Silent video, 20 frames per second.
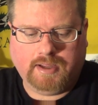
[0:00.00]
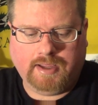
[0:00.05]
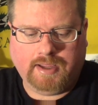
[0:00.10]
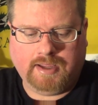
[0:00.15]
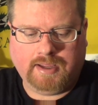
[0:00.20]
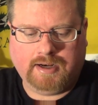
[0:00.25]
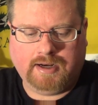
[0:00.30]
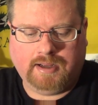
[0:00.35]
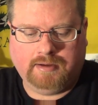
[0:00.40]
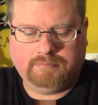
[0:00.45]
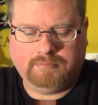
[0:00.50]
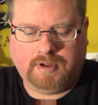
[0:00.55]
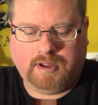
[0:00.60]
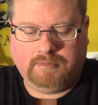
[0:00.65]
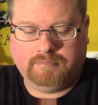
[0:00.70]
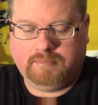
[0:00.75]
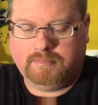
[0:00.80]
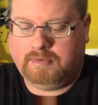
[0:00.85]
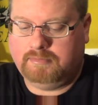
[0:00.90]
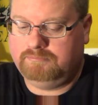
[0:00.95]
and I'm,
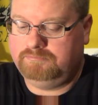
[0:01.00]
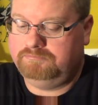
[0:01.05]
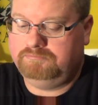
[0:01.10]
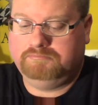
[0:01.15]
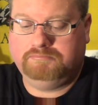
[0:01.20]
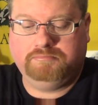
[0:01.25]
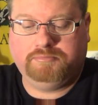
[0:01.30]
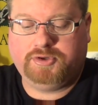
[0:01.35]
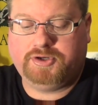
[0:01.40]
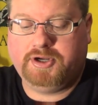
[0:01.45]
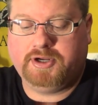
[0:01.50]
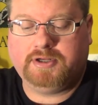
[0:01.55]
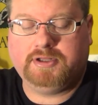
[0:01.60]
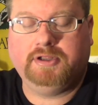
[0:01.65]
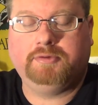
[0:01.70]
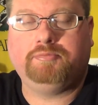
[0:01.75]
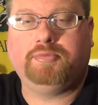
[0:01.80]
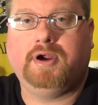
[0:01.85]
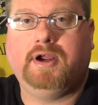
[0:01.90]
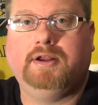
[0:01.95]
I'm
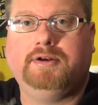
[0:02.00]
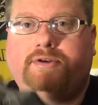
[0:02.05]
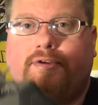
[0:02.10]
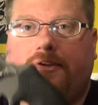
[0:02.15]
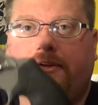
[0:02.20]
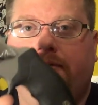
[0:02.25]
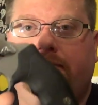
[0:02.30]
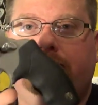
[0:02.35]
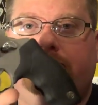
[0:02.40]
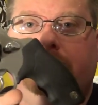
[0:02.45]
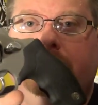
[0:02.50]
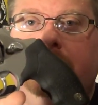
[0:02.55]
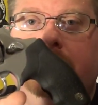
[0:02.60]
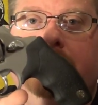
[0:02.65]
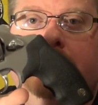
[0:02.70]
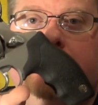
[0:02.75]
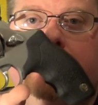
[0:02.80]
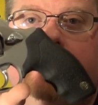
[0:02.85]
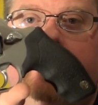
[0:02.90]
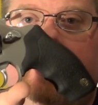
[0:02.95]
particularly proud to use
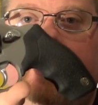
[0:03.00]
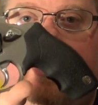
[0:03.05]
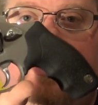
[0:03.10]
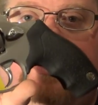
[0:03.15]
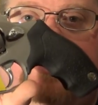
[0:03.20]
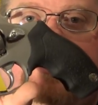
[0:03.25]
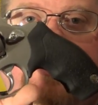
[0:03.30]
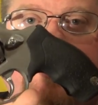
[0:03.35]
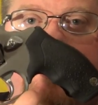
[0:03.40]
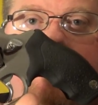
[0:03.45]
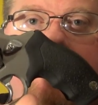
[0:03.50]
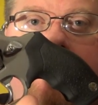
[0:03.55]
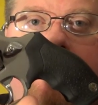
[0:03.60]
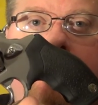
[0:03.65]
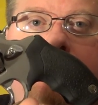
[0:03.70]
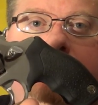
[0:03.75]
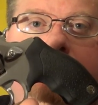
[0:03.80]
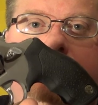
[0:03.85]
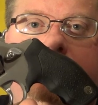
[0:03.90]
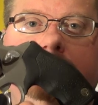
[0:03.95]
uh, their
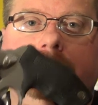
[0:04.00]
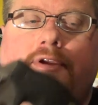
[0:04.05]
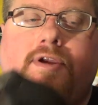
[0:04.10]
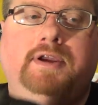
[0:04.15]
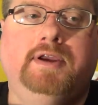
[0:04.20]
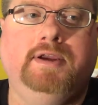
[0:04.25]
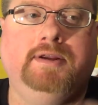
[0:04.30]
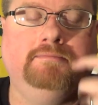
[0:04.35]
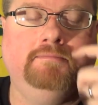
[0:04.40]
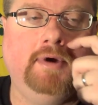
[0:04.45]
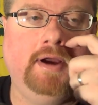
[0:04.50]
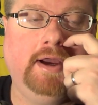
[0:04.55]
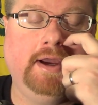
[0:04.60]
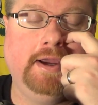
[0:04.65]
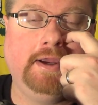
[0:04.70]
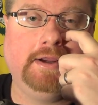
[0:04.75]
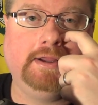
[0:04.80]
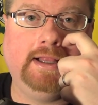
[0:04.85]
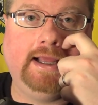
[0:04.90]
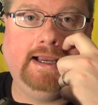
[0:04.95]
guns in
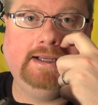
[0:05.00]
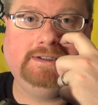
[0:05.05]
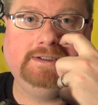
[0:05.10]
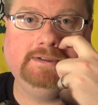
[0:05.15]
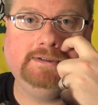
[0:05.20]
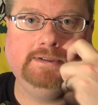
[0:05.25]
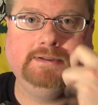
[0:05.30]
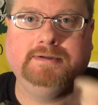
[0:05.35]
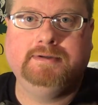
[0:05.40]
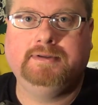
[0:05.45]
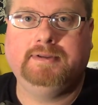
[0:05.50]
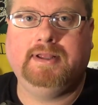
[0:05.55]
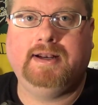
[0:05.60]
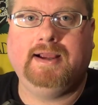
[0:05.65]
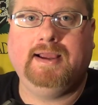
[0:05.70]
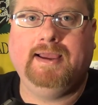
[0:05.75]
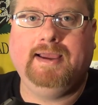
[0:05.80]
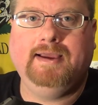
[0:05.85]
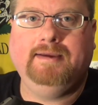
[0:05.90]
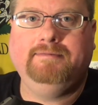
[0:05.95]
my classes that
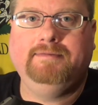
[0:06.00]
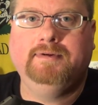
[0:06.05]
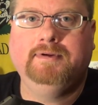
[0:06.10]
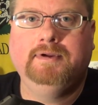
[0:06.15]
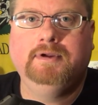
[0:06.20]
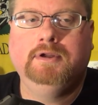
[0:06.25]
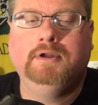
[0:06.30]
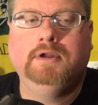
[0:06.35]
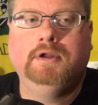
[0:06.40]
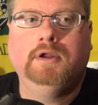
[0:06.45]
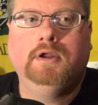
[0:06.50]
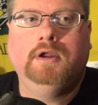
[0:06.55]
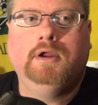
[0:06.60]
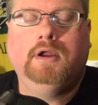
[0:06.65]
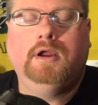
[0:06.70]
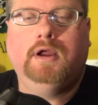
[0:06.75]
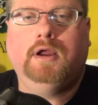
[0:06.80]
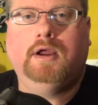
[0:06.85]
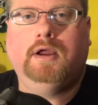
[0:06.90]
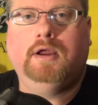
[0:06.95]
I have.
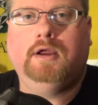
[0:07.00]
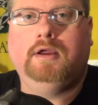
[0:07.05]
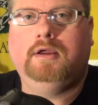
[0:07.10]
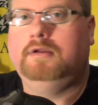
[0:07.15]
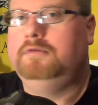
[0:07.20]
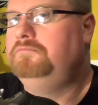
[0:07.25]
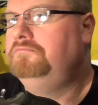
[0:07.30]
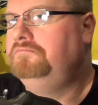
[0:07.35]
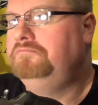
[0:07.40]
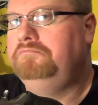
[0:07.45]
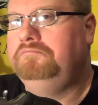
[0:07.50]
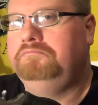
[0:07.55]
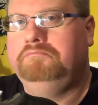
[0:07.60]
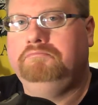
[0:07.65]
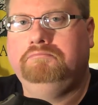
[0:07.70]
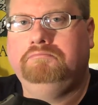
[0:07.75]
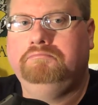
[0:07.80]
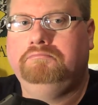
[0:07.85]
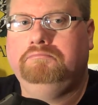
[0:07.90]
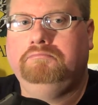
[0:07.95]
Uh,
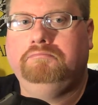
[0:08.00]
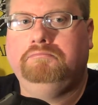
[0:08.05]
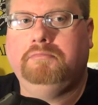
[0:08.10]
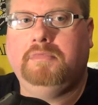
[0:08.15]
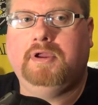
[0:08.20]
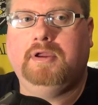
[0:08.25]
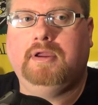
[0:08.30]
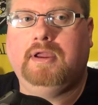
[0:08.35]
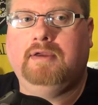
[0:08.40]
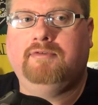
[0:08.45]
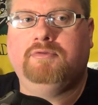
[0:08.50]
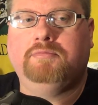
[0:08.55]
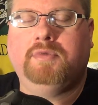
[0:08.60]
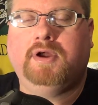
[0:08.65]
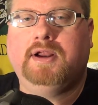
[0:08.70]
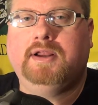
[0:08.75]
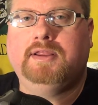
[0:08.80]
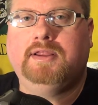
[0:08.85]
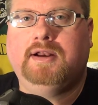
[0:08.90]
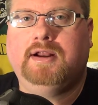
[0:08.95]

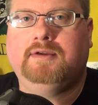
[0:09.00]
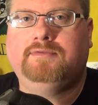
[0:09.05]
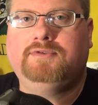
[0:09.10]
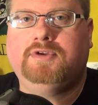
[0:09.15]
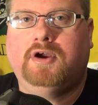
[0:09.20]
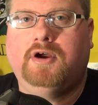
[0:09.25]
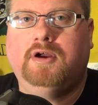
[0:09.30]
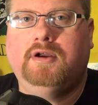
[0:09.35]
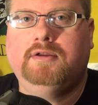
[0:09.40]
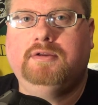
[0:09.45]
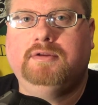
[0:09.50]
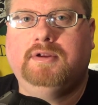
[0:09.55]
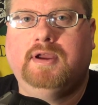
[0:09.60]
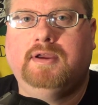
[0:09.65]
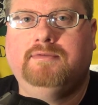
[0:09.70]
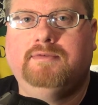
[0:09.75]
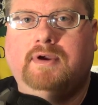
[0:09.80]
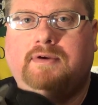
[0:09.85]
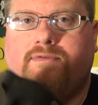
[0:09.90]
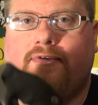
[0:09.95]
everybody that I've taught,
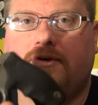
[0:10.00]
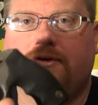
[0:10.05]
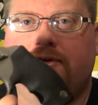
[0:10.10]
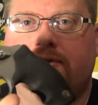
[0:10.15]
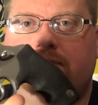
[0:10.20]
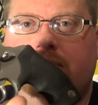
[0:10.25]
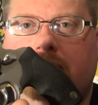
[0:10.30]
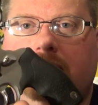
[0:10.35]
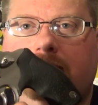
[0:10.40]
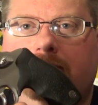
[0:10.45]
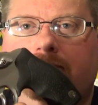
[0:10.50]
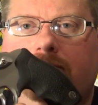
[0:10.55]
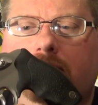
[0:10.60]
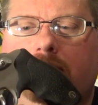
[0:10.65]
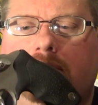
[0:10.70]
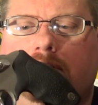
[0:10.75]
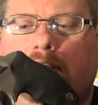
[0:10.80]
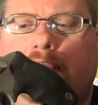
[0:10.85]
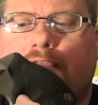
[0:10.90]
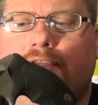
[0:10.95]
I've, I've, used this gun in
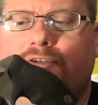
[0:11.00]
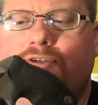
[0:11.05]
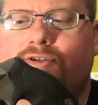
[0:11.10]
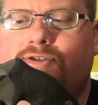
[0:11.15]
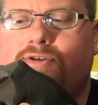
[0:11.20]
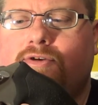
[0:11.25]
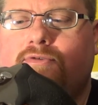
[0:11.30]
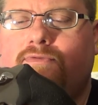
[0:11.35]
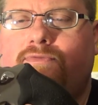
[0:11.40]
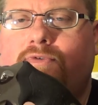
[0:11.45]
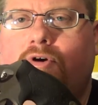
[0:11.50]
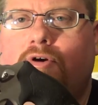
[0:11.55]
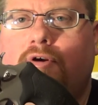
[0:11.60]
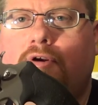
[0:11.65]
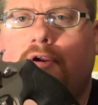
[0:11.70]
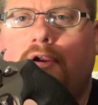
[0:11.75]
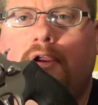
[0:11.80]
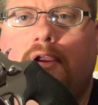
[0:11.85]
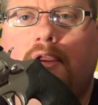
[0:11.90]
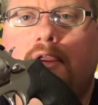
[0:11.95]
four classes so far,